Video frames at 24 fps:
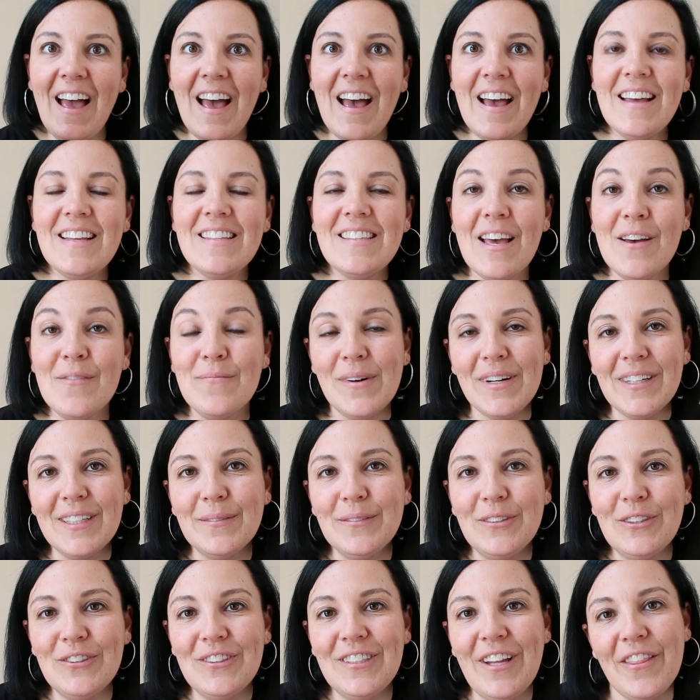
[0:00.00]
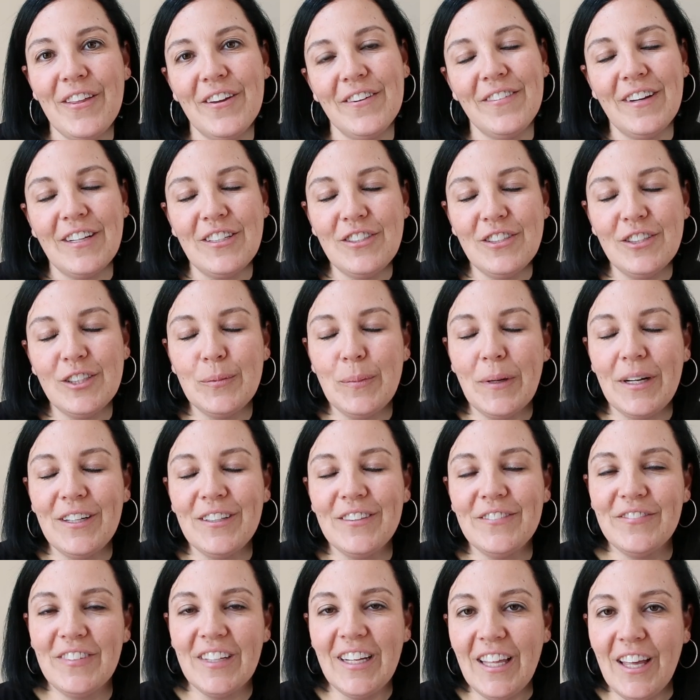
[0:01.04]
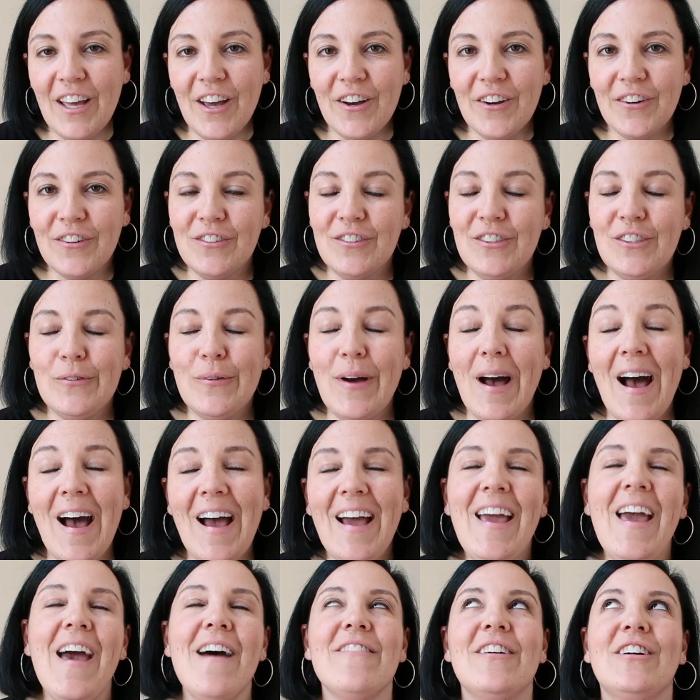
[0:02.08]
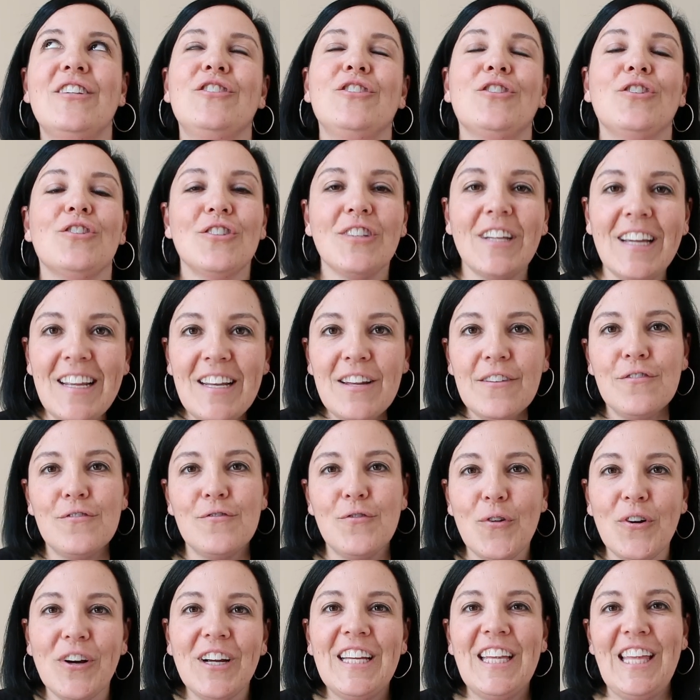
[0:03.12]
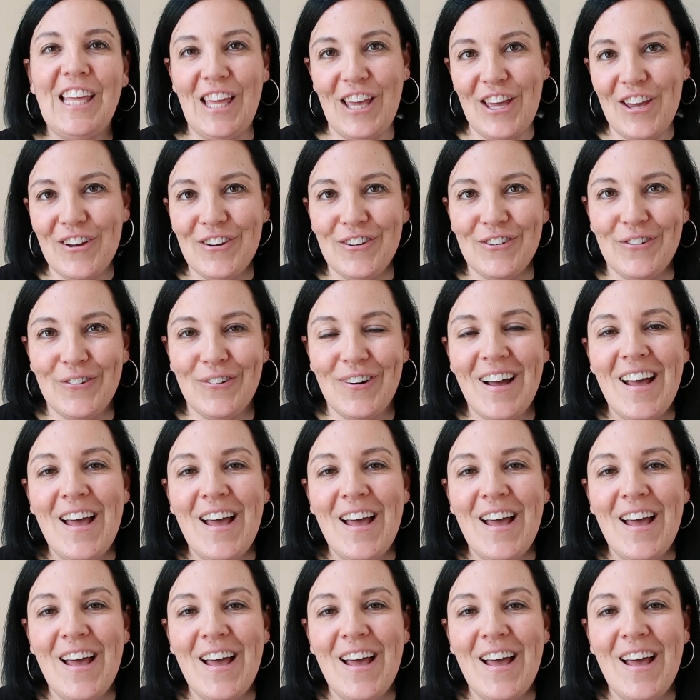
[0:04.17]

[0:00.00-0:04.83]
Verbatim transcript: guys, and welcome to another Veg-Inspired video. Do I have a treat for you?